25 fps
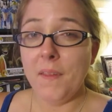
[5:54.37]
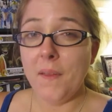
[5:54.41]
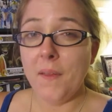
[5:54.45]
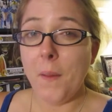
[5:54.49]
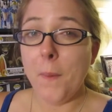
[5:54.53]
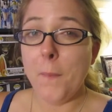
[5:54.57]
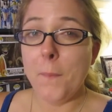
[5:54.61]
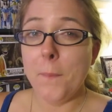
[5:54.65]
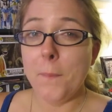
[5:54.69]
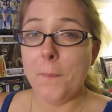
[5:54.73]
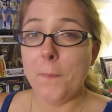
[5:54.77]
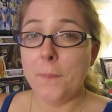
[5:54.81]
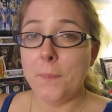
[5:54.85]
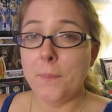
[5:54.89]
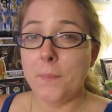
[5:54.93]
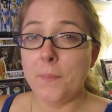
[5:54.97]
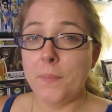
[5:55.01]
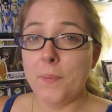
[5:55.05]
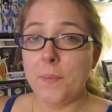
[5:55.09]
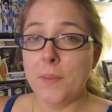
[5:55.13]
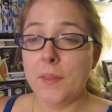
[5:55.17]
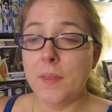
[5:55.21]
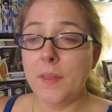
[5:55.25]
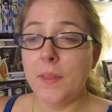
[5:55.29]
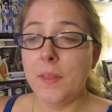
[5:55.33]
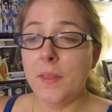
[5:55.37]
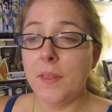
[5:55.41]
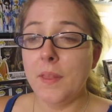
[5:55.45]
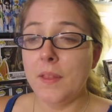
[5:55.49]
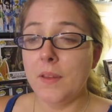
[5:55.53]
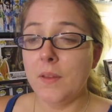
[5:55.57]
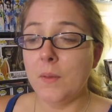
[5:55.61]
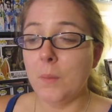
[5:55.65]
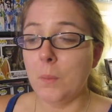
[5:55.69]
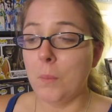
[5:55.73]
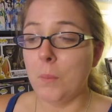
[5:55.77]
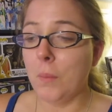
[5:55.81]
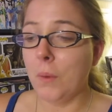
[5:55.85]
Yep. And
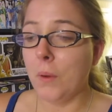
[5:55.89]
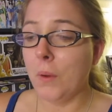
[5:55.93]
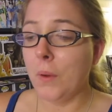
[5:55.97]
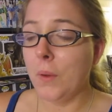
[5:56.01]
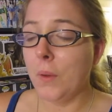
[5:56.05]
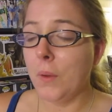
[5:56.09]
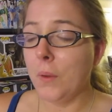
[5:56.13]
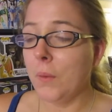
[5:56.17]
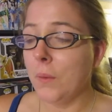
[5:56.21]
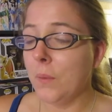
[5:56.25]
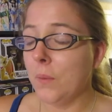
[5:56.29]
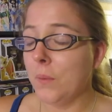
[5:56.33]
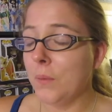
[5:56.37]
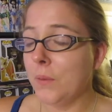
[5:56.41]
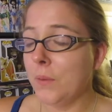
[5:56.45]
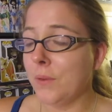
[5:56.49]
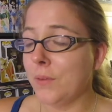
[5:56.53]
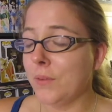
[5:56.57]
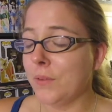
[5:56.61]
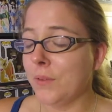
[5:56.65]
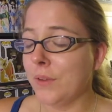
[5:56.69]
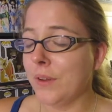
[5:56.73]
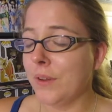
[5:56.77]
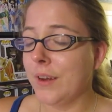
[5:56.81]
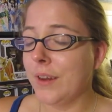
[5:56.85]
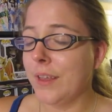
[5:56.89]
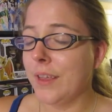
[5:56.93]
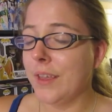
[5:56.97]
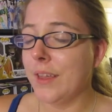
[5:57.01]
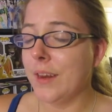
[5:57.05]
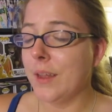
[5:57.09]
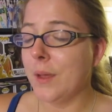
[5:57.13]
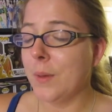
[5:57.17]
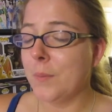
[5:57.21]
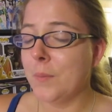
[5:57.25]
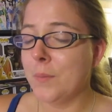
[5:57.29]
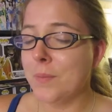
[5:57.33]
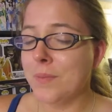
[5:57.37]
then tomorrow we'll try to get
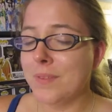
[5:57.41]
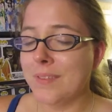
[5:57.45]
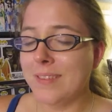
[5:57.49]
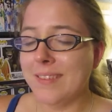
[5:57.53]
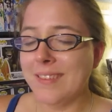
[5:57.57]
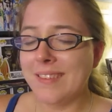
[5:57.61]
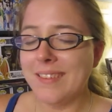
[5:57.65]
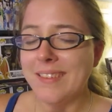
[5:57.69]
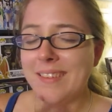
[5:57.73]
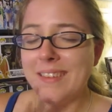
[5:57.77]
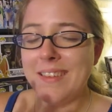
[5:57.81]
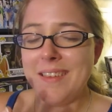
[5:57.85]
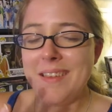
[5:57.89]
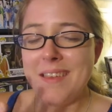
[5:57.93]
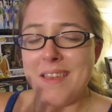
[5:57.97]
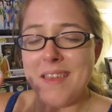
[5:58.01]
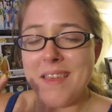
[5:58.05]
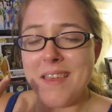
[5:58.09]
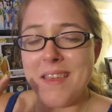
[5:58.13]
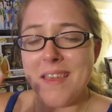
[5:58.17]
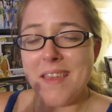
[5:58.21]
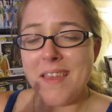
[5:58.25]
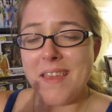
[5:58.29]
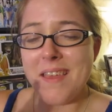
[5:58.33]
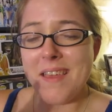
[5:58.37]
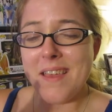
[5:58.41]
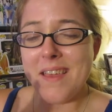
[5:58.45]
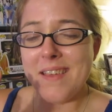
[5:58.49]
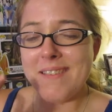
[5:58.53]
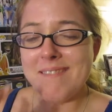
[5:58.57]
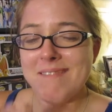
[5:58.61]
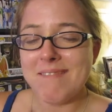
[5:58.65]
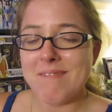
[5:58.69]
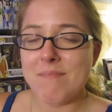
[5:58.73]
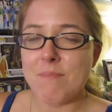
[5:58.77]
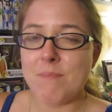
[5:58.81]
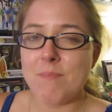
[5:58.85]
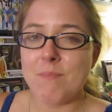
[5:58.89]
up. Eh
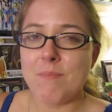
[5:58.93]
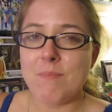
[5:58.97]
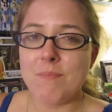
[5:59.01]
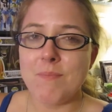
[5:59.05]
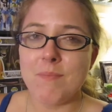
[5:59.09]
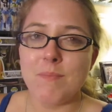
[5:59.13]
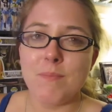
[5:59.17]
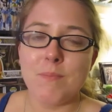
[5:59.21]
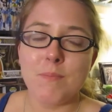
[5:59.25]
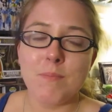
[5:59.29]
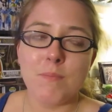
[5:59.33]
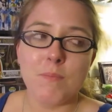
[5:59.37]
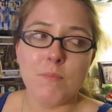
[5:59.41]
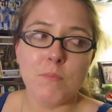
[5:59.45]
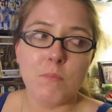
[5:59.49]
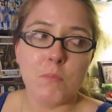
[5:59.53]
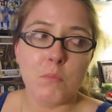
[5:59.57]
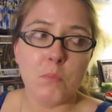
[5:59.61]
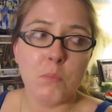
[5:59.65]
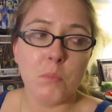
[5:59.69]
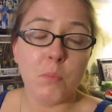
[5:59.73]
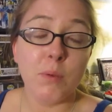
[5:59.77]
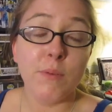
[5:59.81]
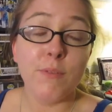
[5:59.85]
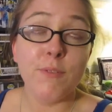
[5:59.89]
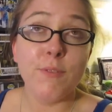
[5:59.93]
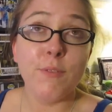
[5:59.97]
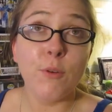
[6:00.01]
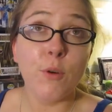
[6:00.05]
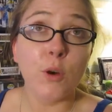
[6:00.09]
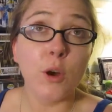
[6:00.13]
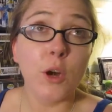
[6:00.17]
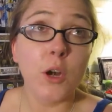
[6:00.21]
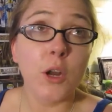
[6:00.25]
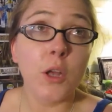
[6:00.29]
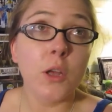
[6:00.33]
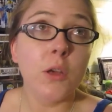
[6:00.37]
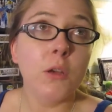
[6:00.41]

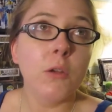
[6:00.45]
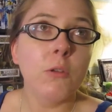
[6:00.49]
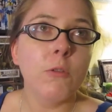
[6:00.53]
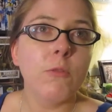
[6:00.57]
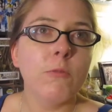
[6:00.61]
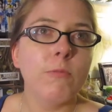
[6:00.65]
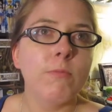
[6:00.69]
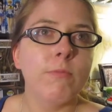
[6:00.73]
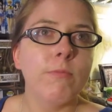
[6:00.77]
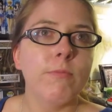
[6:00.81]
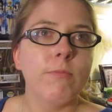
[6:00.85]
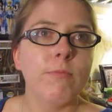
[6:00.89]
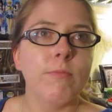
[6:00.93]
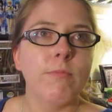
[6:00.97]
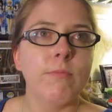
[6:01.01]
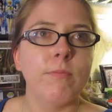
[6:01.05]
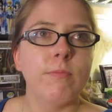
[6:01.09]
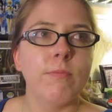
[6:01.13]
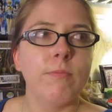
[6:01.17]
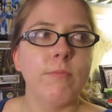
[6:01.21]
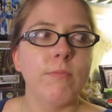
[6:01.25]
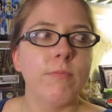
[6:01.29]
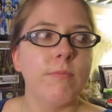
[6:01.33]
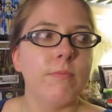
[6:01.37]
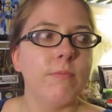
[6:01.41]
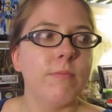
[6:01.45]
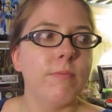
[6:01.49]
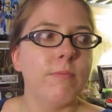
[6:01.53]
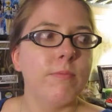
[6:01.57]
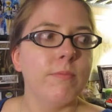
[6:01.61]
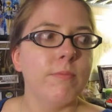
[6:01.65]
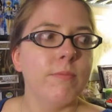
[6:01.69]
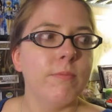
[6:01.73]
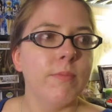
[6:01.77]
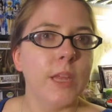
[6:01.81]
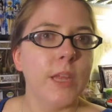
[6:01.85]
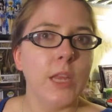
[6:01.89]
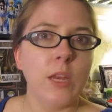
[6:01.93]
before noon
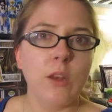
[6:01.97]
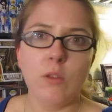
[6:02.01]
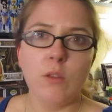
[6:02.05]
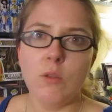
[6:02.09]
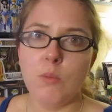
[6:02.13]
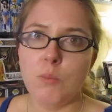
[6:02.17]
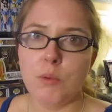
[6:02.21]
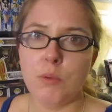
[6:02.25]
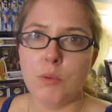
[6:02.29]
and do